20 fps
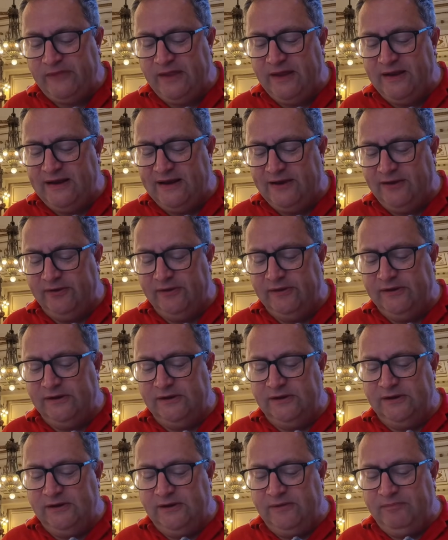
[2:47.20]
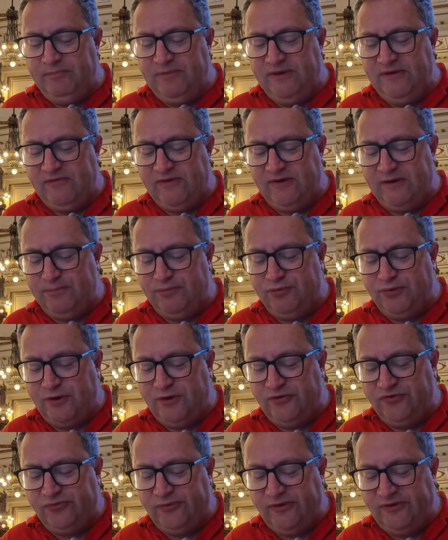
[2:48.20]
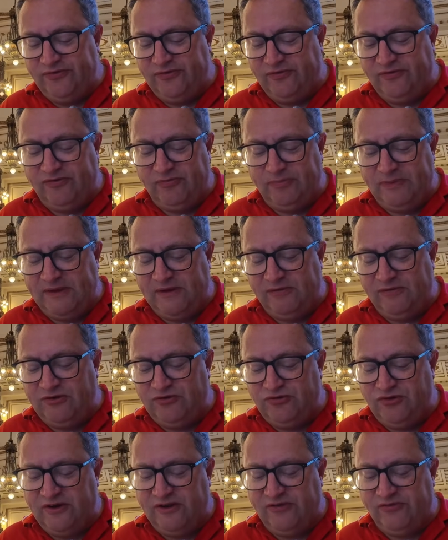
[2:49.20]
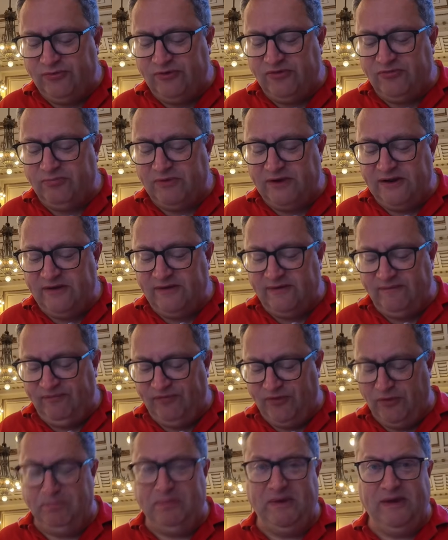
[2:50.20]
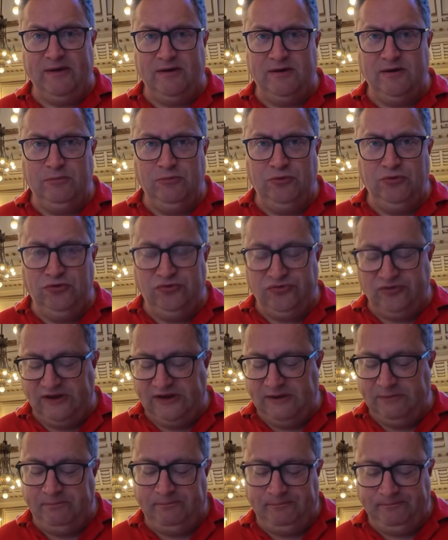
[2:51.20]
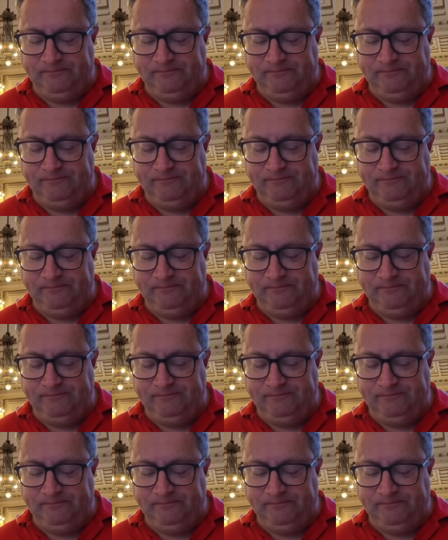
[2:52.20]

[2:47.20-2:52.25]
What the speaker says: And now, being very pro-Swiss, and this being originally a Swiss brand, the Bircher muesli.